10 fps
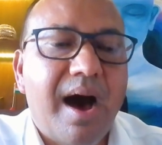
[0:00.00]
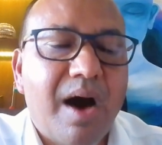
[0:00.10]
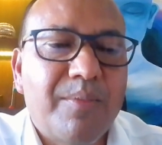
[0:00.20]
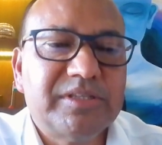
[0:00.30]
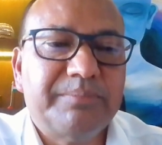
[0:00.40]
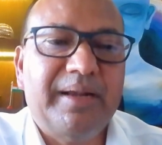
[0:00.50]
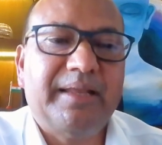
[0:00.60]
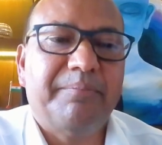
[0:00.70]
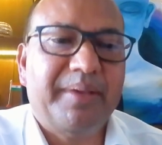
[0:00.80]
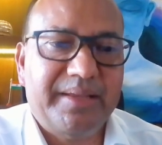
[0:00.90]
how much is the
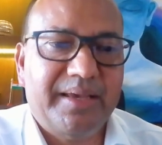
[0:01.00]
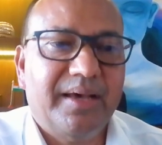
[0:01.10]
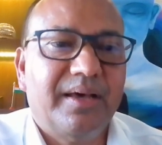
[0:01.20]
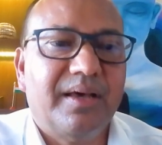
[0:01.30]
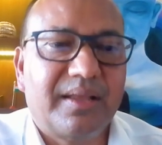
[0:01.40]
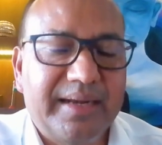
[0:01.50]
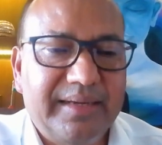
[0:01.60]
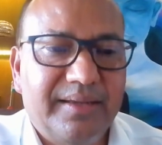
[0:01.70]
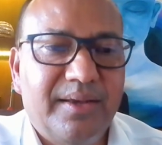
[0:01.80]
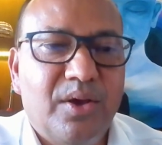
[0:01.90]
built up area,
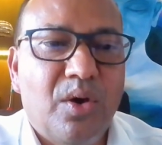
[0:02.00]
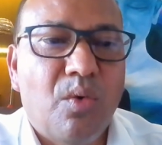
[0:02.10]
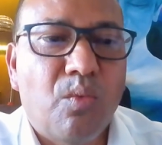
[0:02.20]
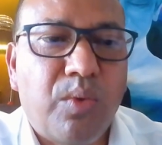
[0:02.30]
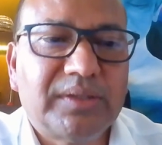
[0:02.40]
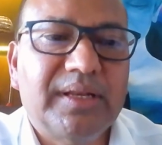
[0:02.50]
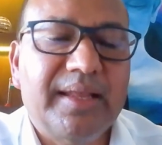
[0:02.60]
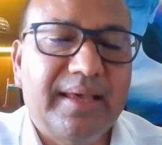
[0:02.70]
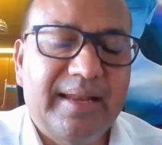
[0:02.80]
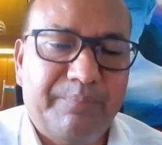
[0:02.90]
right? What the
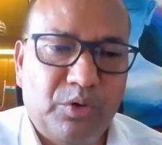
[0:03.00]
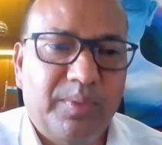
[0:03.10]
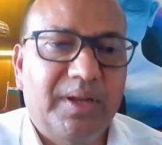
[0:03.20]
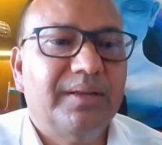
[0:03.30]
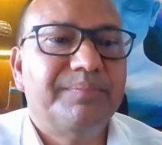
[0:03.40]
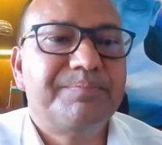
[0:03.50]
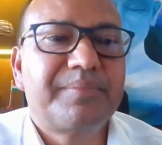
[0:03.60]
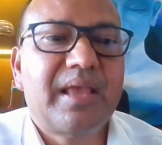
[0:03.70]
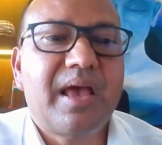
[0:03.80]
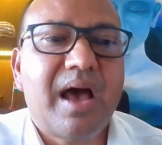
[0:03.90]
legal approval,
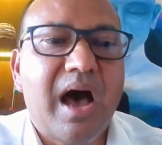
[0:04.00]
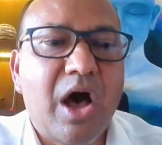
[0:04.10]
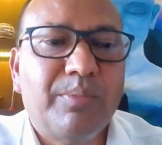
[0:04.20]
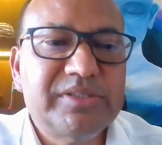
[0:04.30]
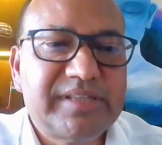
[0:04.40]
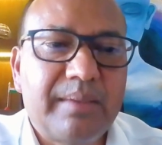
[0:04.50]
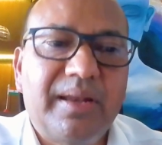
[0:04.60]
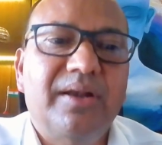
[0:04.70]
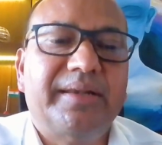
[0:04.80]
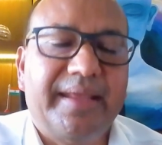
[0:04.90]
how much
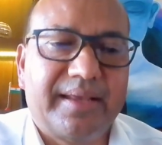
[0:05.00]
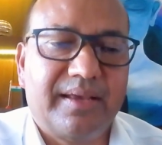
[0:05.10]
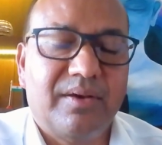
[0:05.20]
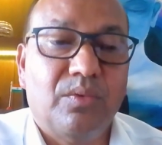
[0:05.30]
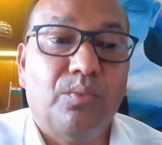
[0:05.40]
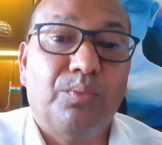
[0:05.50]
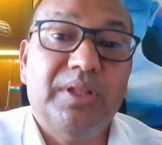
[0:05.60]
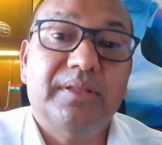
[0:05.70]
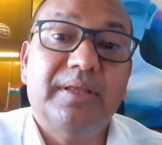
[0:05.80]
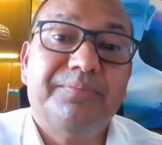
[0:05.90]
timeline will take,
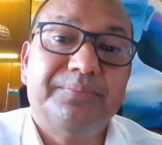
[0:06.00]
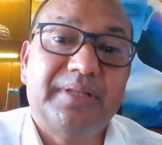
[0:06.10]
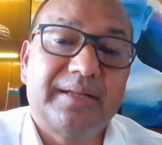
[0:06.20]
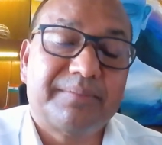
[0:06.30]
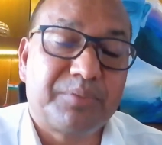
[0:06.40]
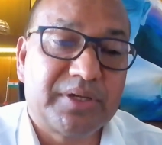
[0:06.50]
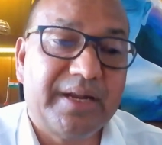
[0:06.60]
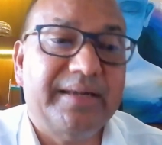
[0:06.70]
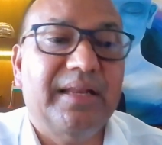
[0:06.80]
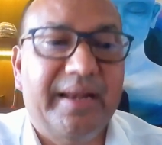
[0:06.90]
will if the
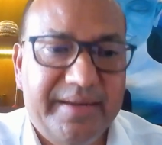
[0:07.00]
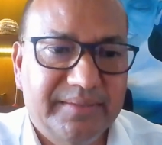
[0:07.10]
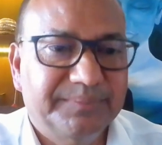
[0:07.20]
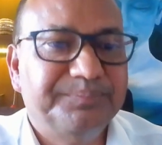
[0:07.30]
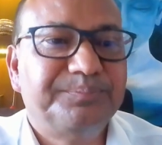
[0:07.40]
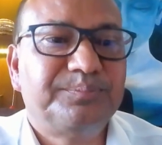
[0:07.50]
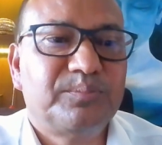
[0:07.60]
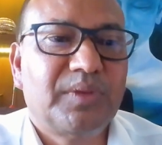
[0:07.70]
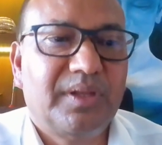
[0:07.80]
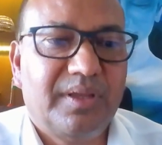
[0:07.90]
project get delayed,
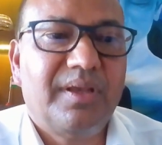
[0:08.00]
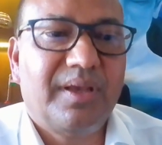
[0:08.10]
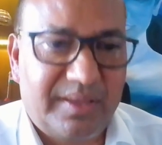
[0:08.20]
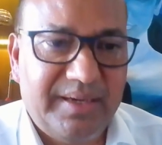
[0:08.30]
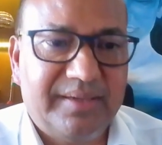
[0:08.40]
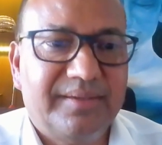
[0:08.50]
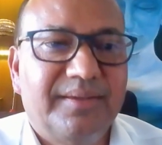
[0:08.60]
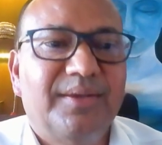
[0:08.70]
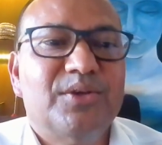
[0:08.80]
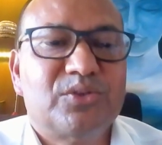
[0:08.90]
correct?
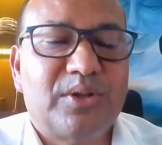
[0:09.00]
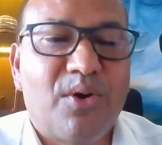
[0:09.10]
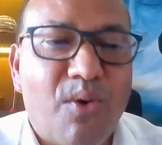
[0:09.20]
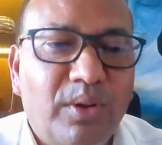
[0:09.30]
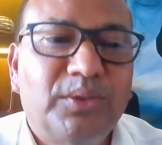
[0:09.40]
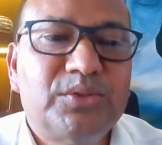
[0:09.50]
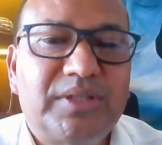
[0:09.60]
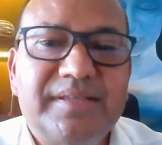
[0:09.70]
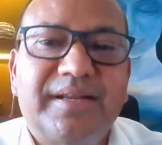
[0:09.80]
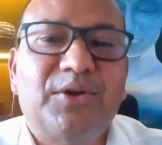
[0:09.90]
So now all
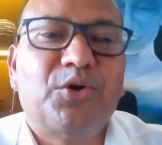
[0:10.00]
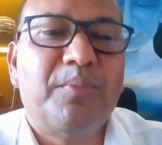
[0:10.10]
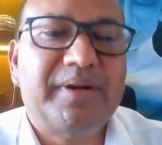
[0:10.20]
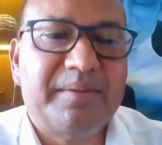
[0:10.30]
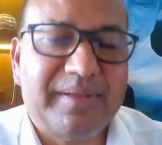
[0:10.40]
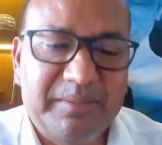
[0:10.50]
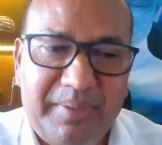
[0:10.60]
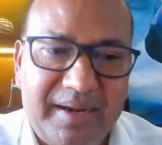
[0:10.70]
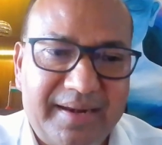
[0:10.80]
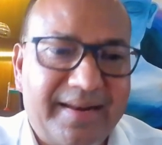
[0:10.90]
those things are documented by
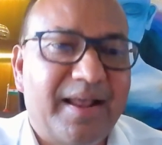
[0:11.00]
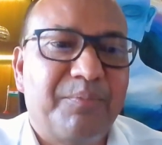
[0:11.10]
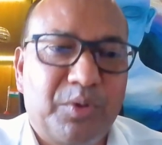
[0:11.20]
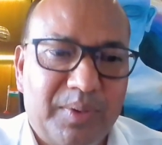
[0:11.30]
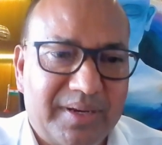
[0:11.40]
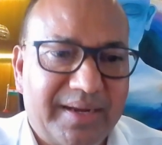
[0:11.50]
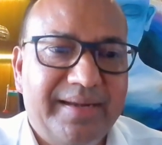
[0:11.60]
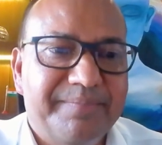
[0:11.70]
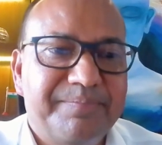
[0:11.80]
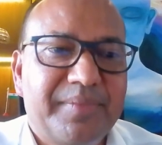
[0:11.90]
the builder RERA approval,
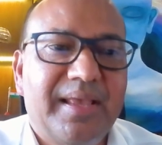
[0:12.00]
right?